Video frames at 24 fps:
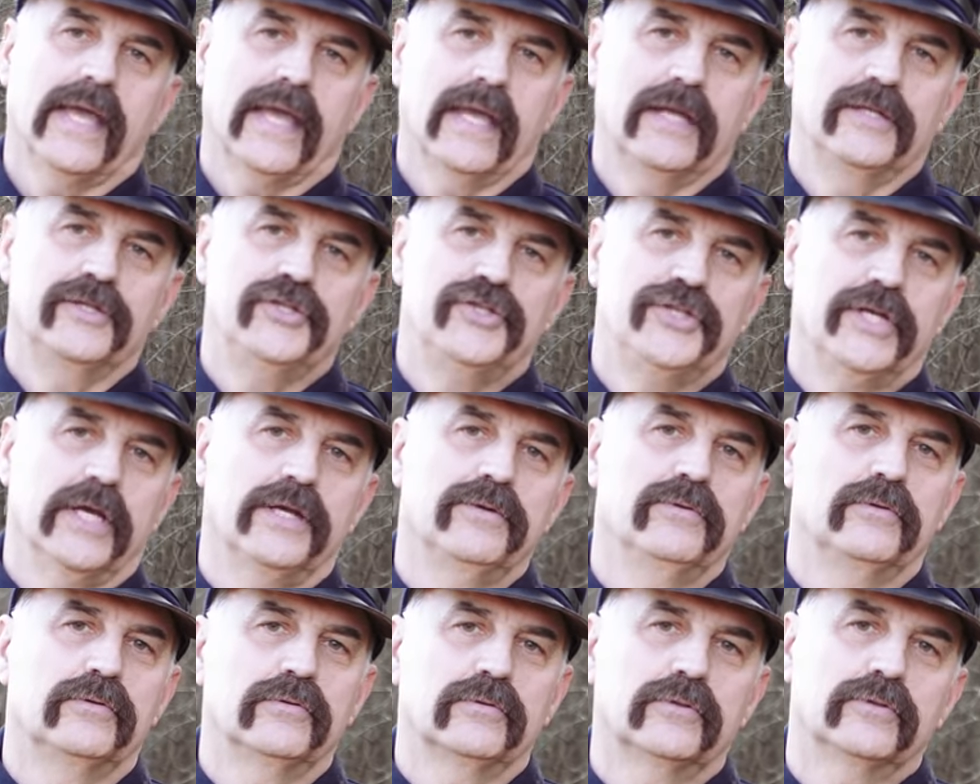And
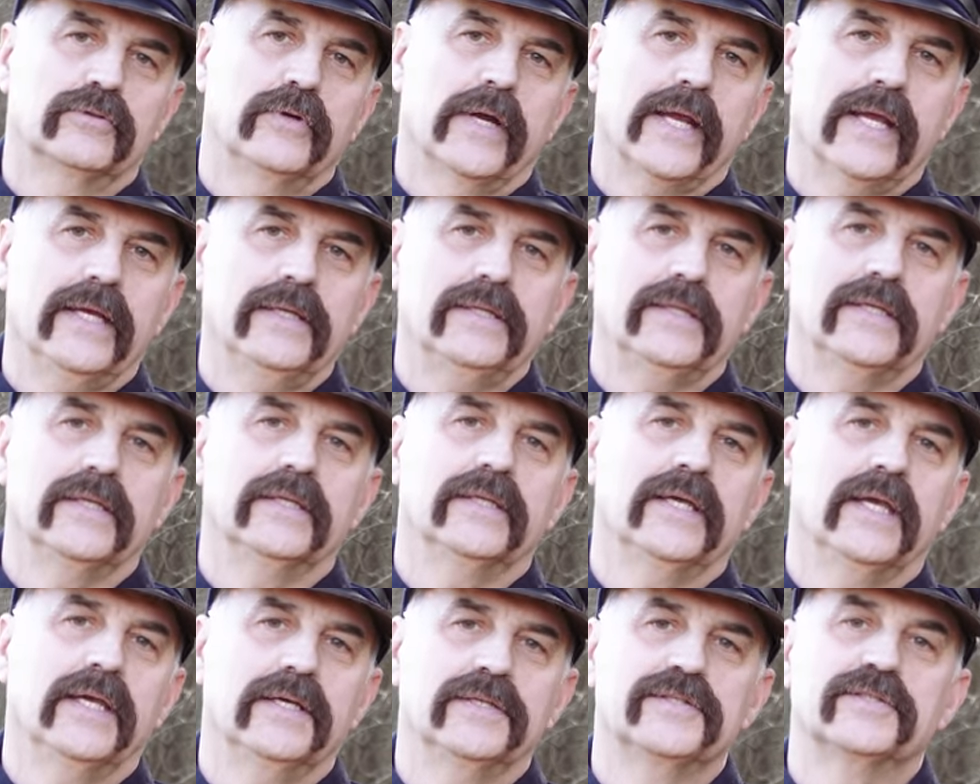General Grant
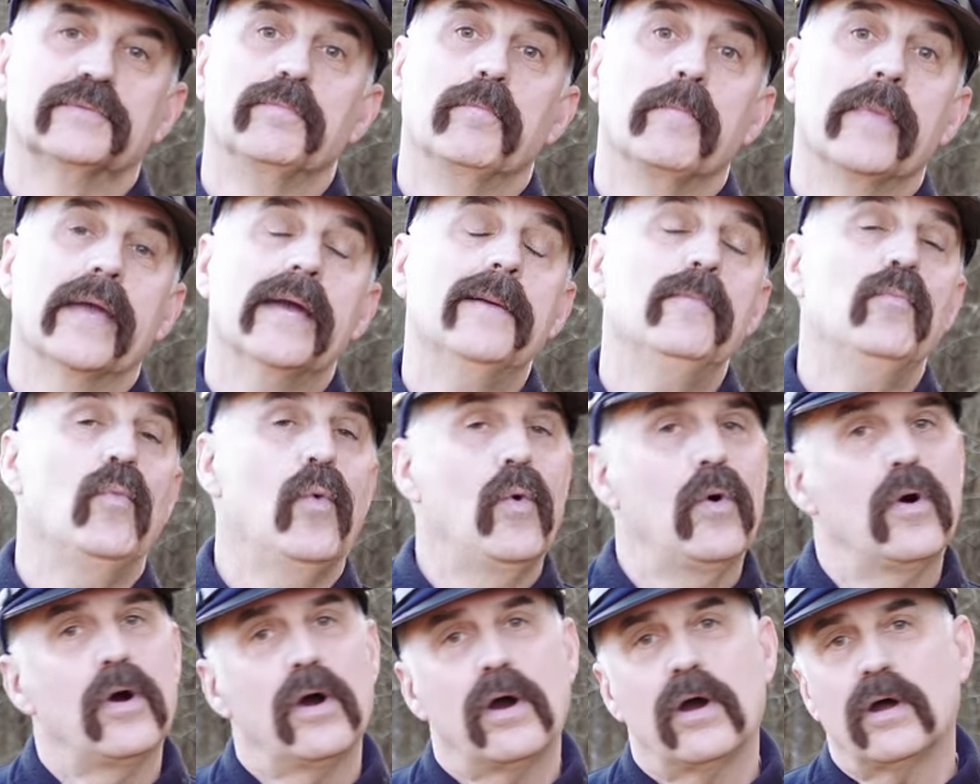in his
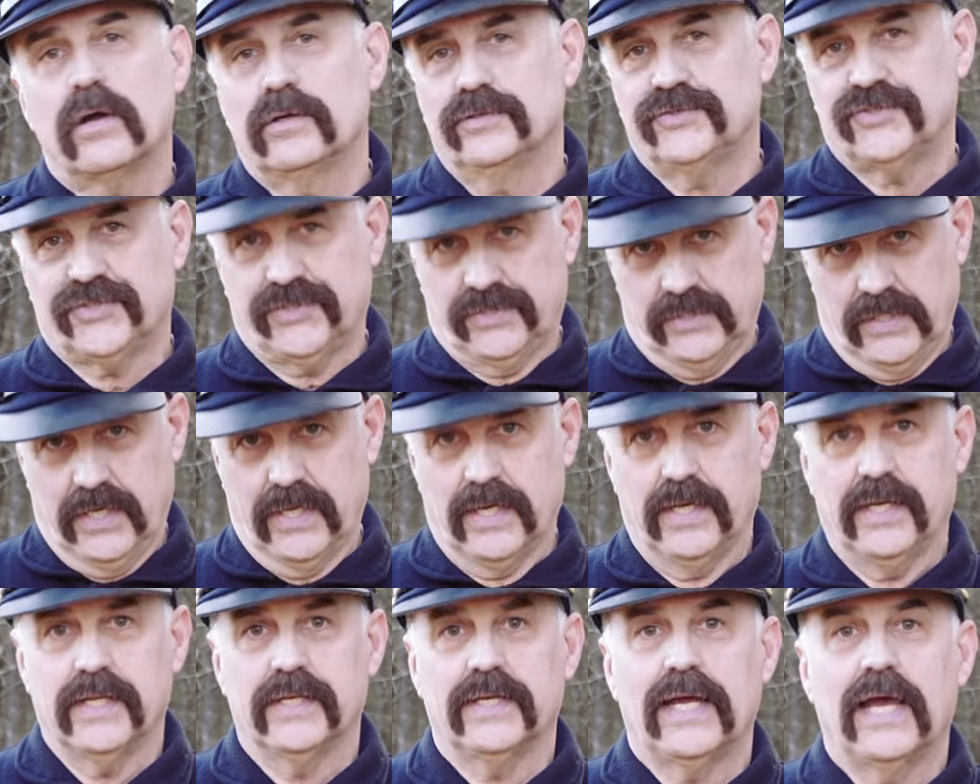memoirs
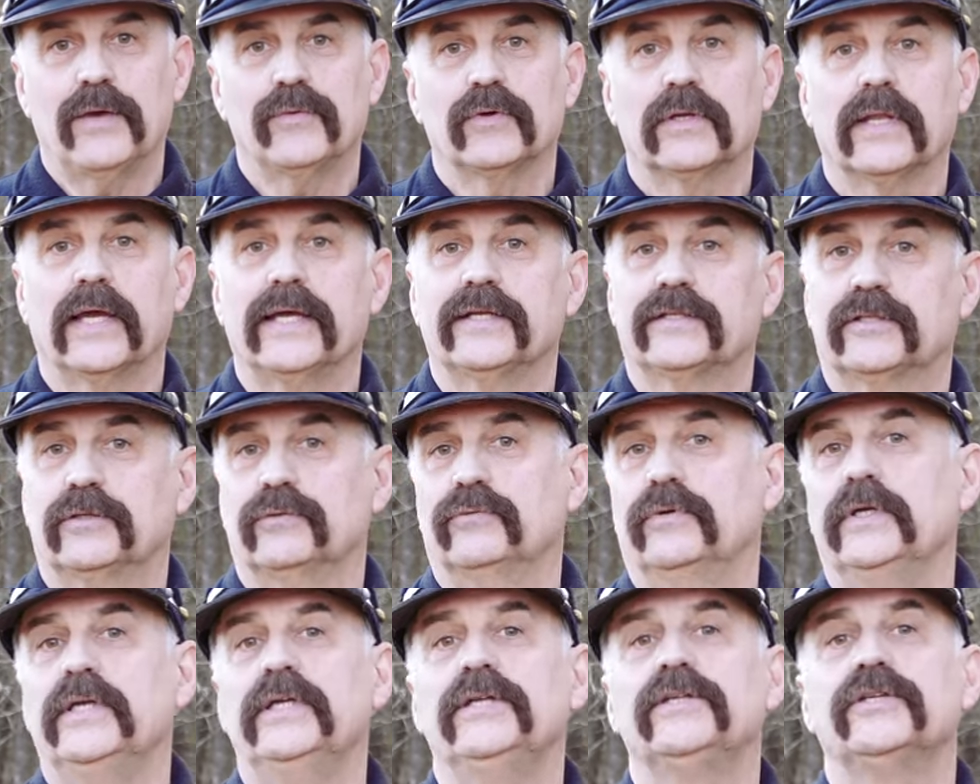said, and I would like to
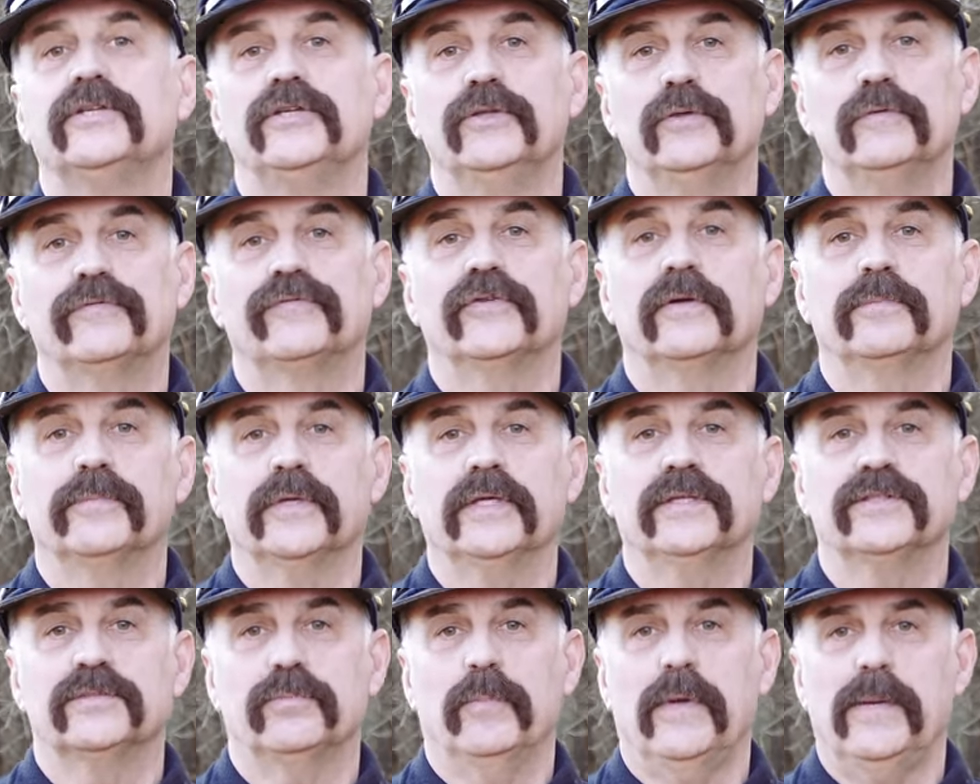read to you from
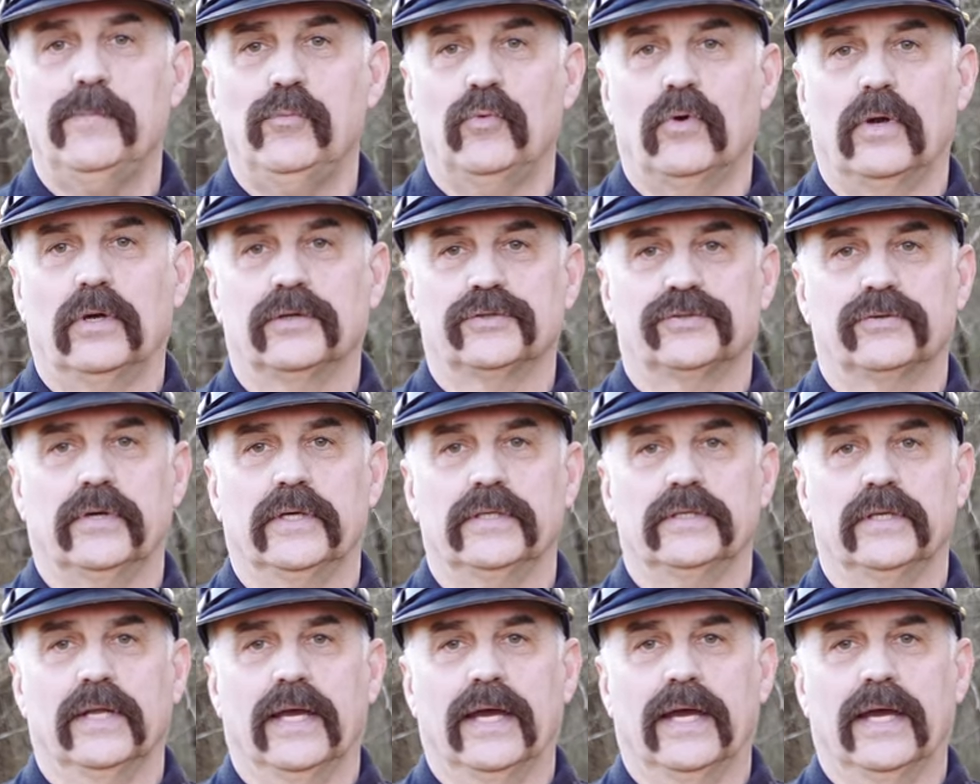his memoirs right